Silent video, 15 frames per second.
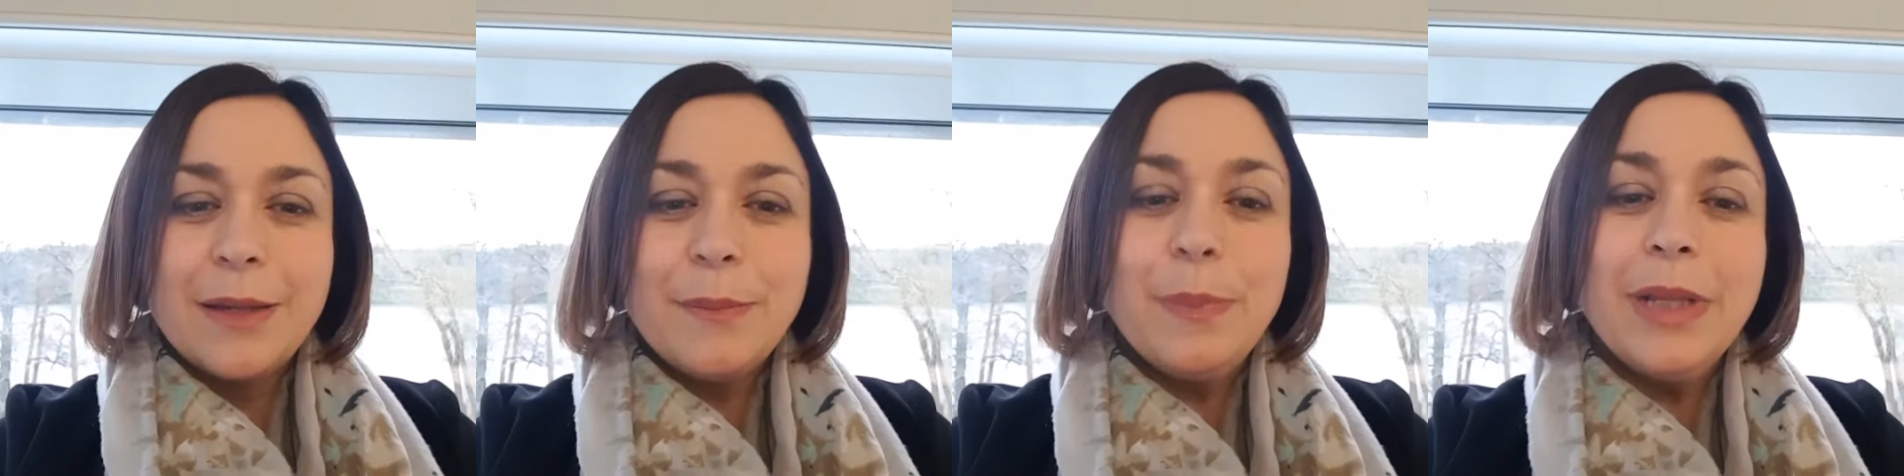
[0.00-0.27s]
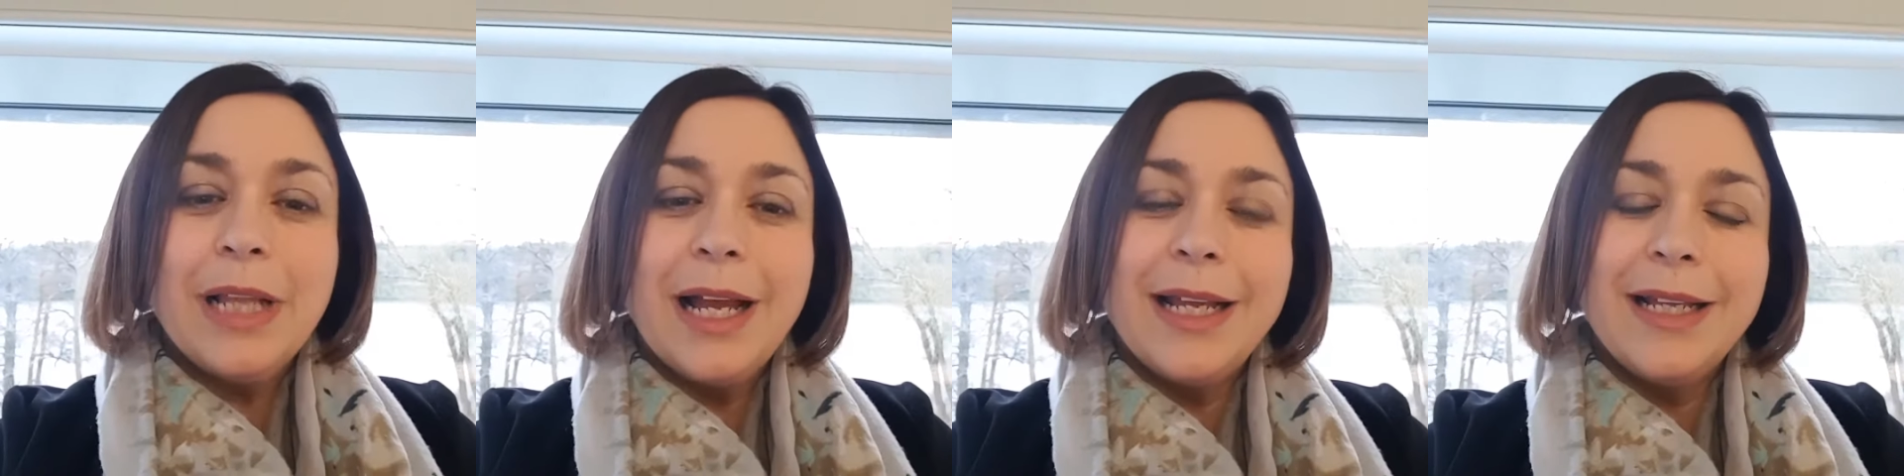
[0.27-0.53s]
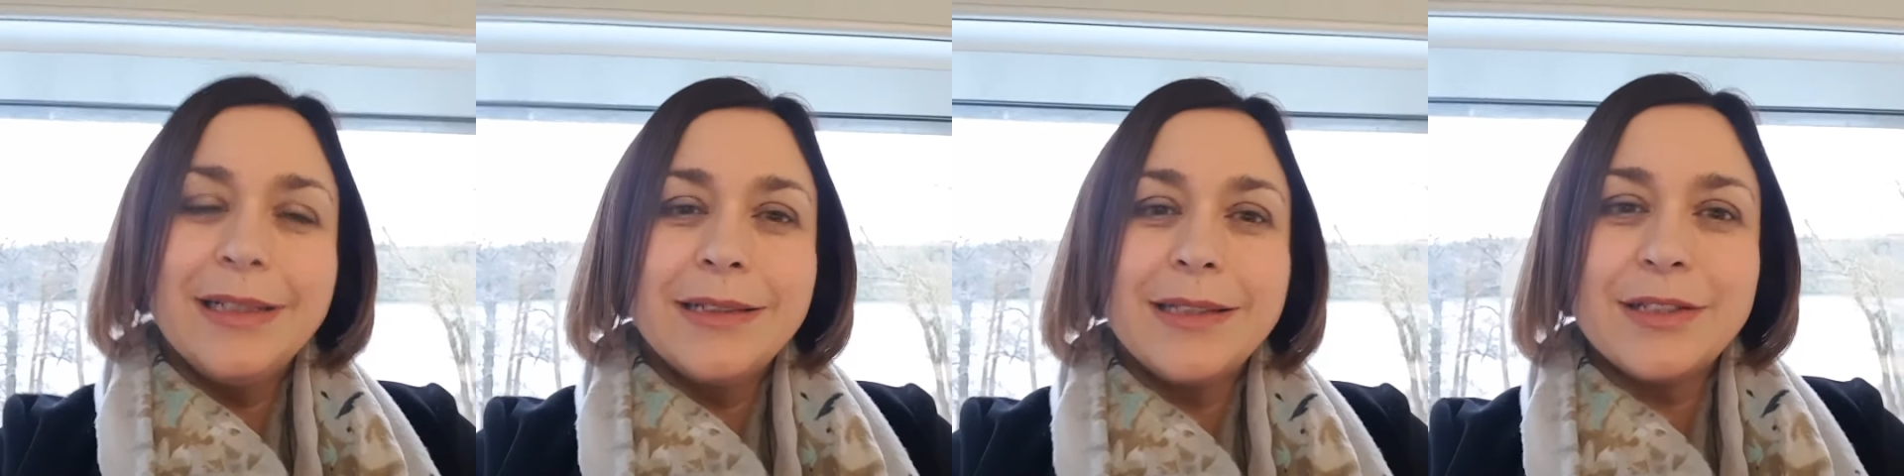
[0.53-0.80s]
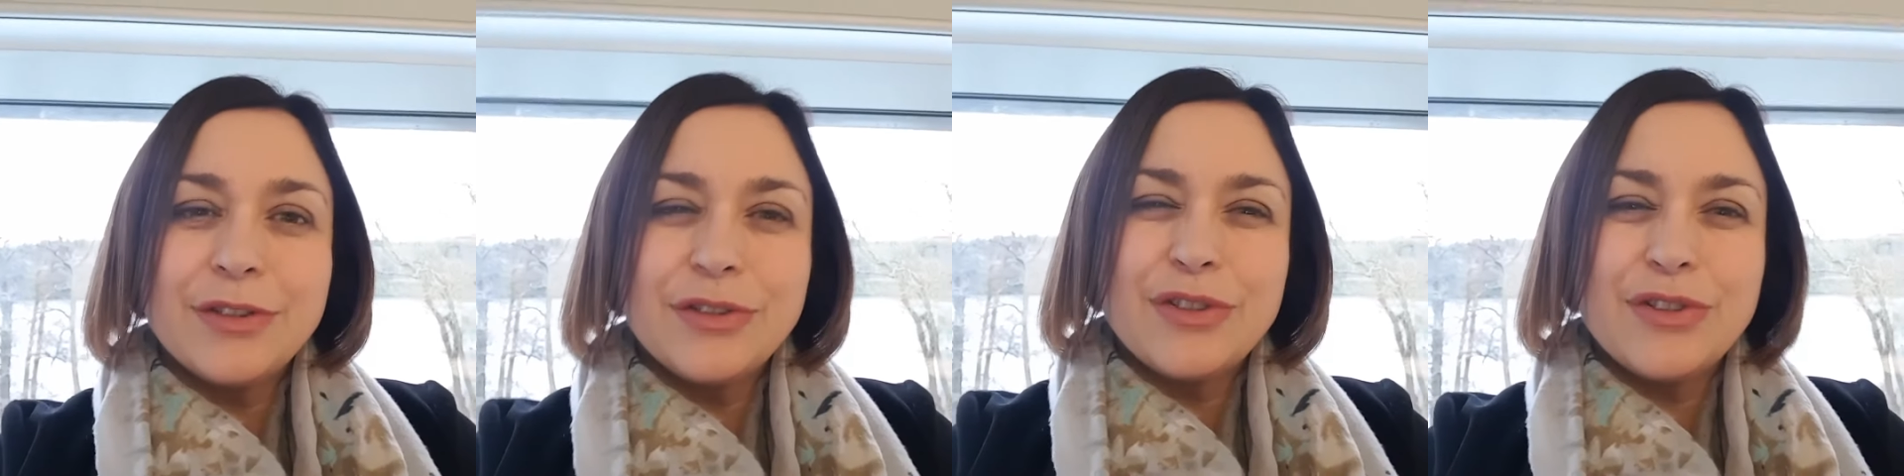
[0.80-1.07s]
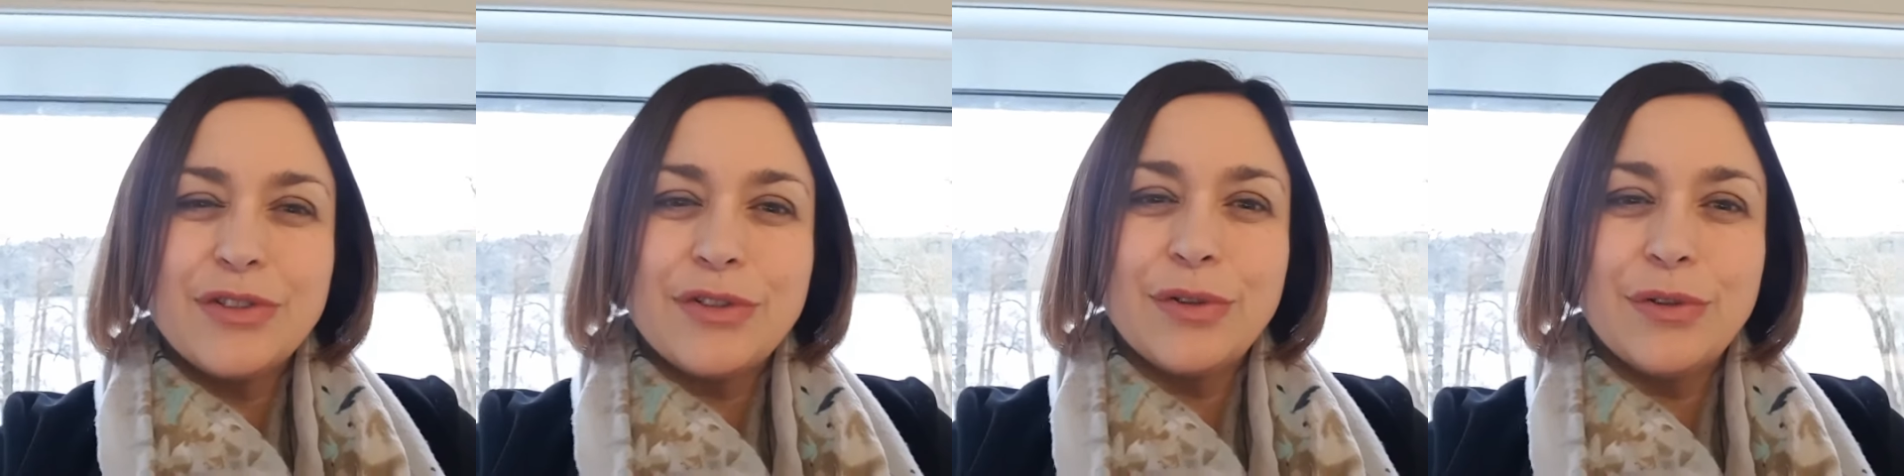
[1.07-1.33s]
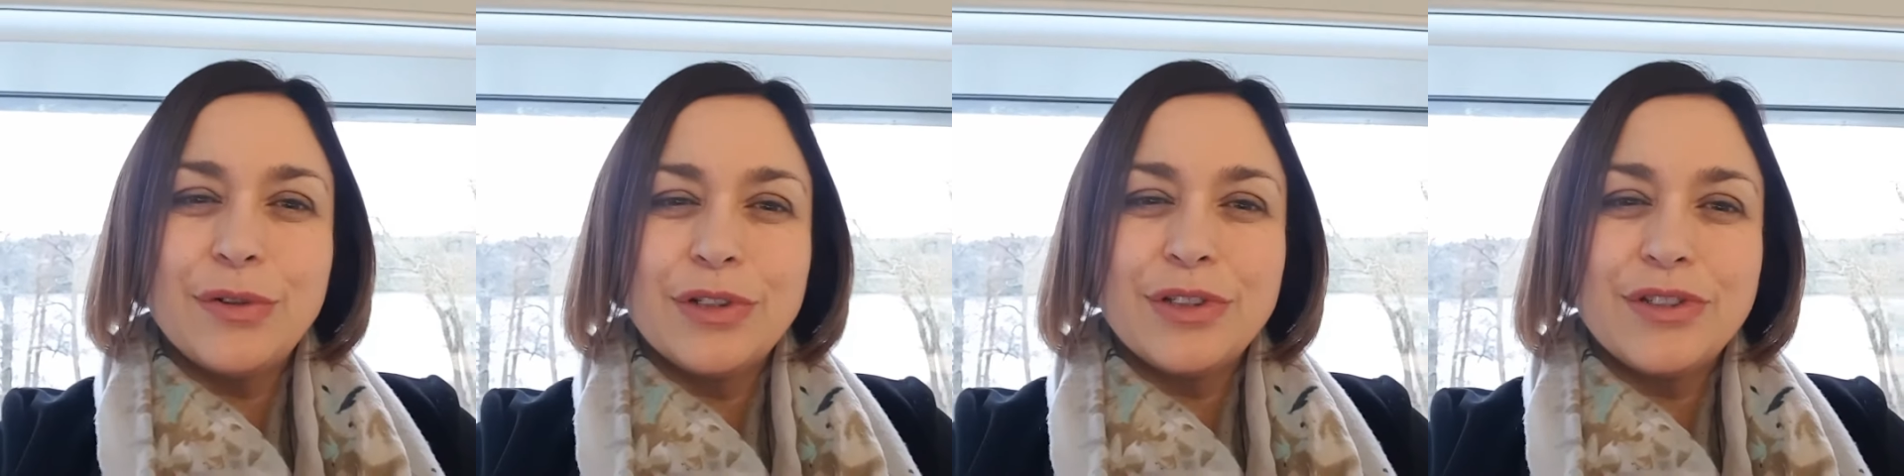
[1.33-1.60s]
Compliance
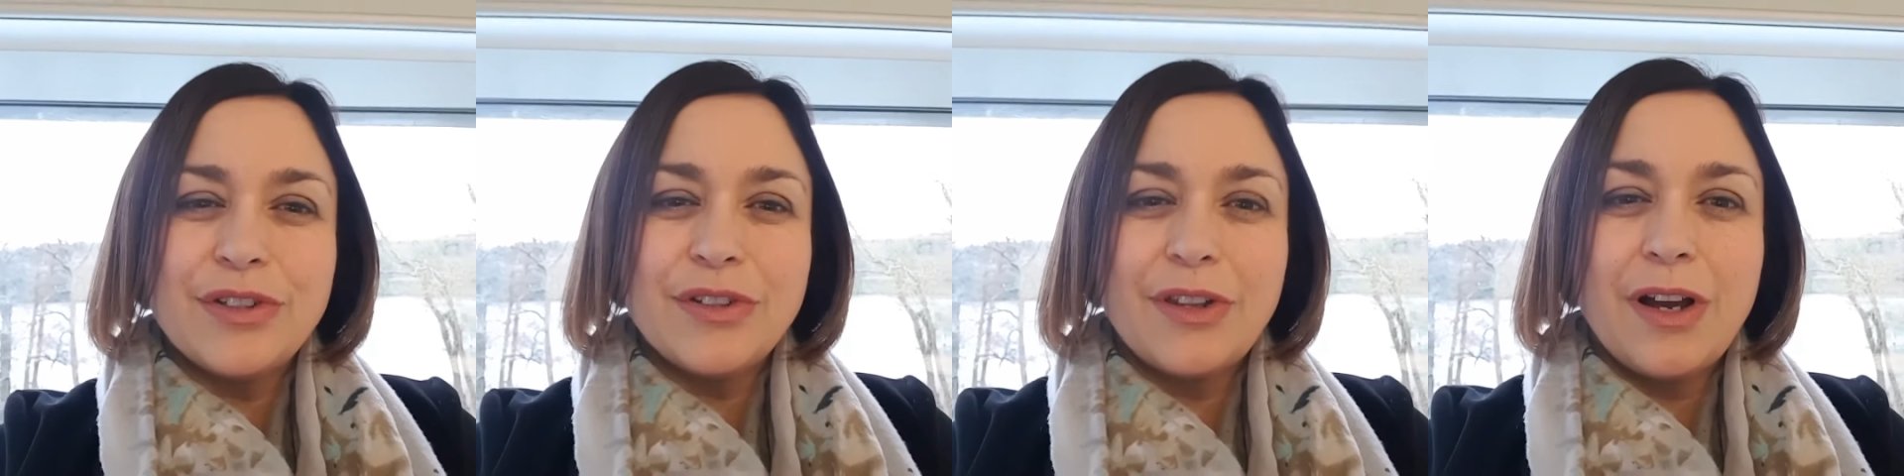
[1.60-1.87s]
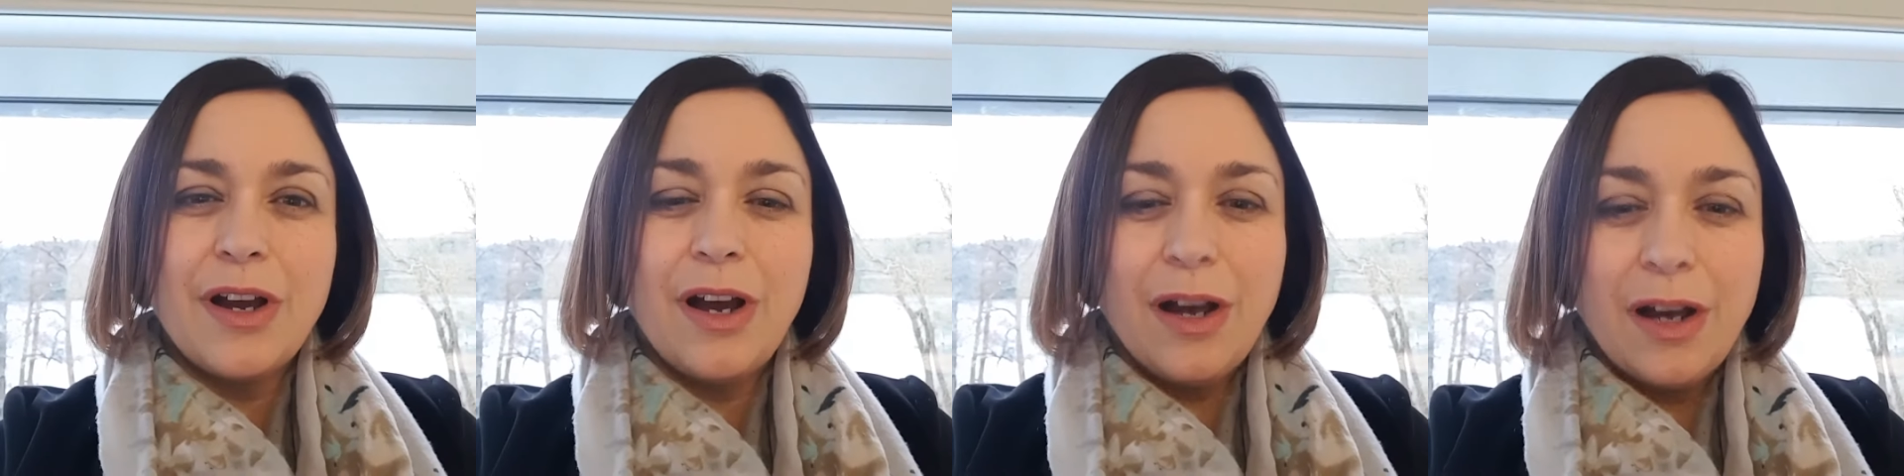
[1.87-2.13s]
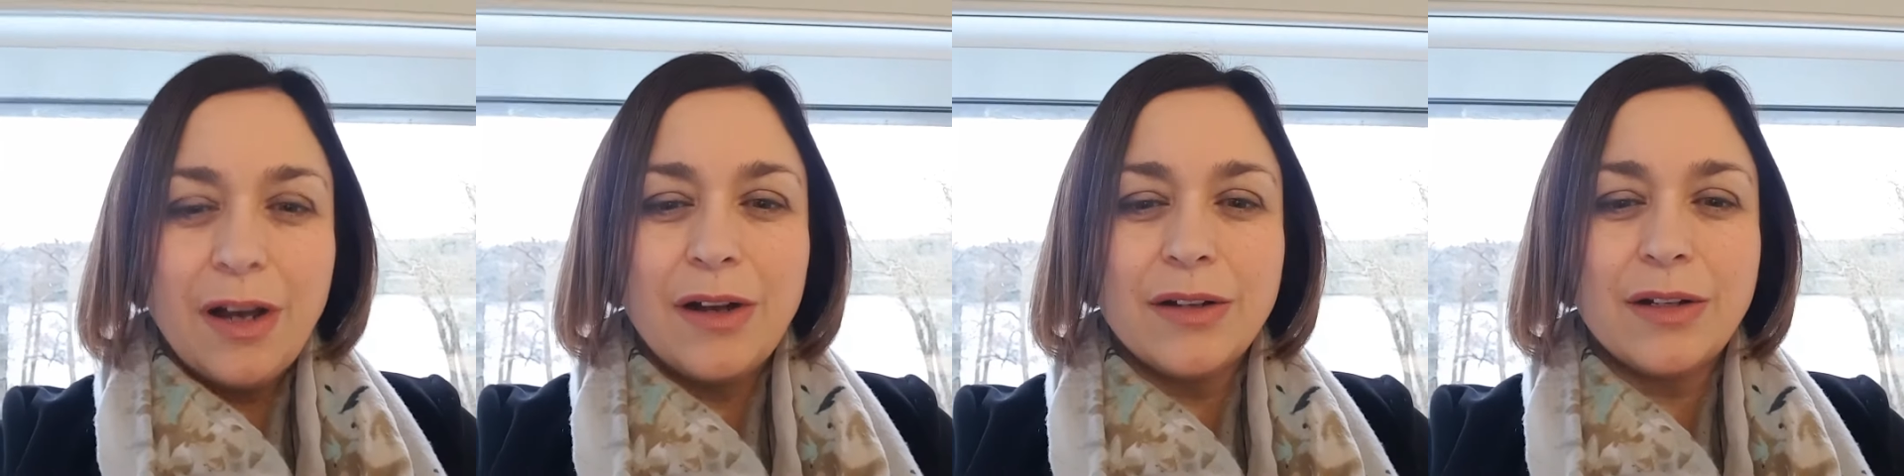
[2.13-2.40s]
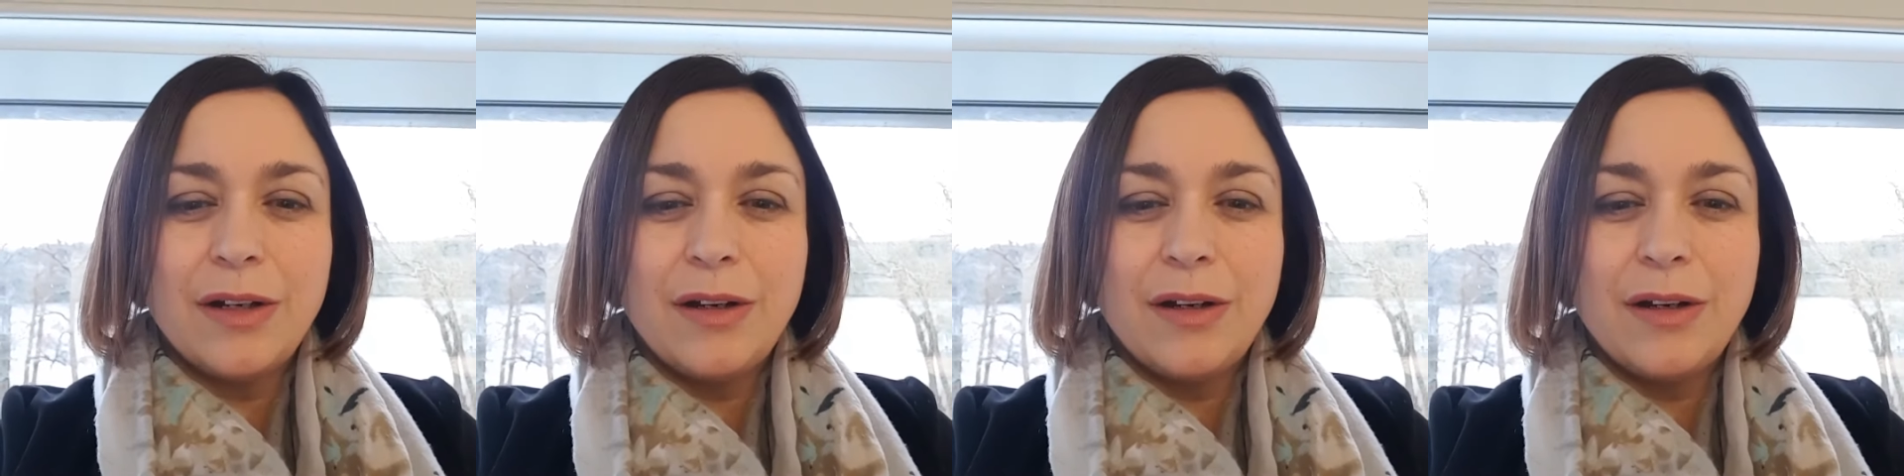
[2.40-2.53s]
talks to the heart